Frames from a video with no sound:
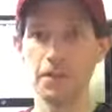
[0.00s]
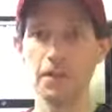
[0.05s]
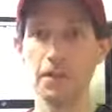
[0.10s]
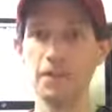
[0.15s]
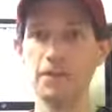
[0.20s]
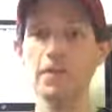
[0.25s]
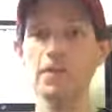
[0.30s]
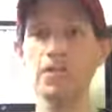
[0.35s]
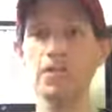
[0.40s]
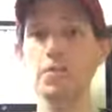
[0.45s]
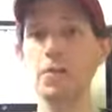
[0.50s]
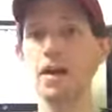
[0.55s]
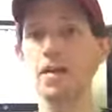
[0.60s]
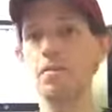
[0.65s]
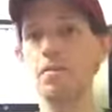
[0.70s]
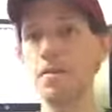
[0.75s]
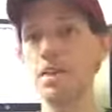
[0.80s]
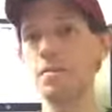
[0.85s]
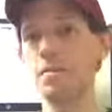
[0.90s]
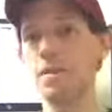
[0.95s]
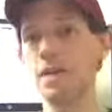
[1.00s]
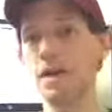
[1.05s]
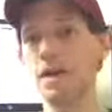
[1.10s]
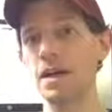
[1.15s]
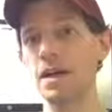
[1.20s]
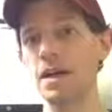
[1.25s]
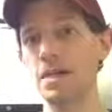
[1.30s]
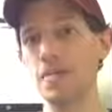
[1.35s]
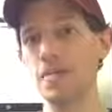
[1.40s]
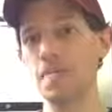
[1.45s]
This is what I mean
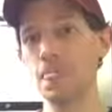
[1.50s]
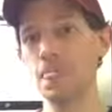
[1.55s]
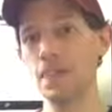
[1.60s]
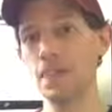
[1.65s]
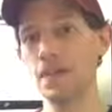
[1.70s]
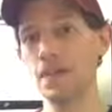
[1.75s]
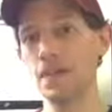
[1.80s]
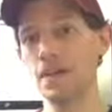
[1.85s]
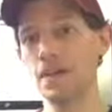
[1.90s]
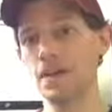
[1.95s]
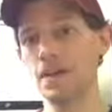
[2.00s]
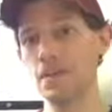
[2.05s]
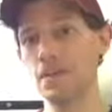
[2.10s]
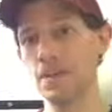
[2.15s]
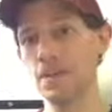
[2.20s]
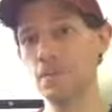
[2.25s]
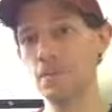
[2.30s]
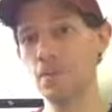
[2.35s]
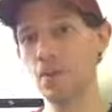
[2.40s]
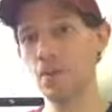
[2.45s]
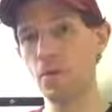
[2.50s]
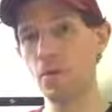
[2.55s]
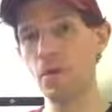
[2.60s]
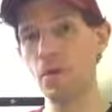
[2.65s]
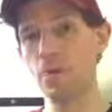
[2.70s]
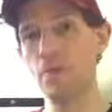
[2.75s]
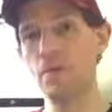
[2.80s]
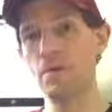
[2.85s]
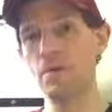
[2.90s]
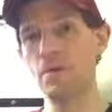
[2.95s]
by it's
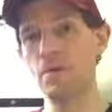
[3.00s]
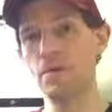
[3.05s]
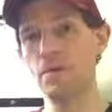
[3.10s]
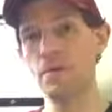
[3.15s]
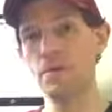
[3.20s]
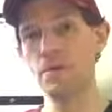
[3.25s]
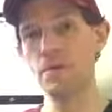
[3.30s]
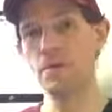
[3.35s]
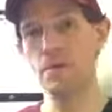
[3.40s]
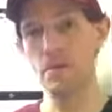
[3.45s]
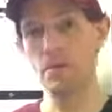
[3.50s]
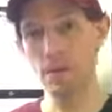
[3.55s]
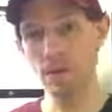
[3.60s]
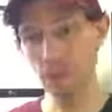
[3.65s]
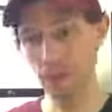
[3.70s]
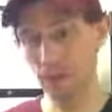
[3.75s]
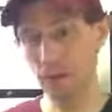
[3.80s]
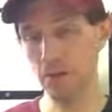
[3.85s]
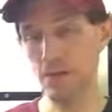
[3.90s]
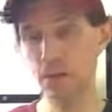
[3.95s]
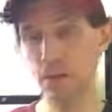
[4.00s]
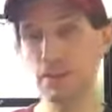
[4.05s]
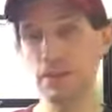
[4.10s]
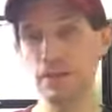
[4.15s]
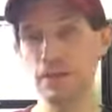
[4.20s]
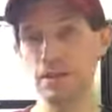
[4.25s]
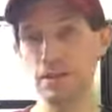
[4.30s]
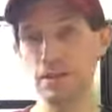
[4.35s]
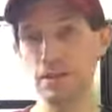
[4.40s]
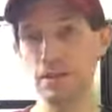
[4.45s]
important for the people that are
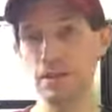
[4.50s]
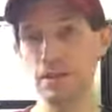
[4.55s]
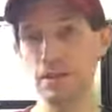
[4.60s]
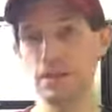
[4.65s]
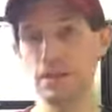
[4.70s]
listening.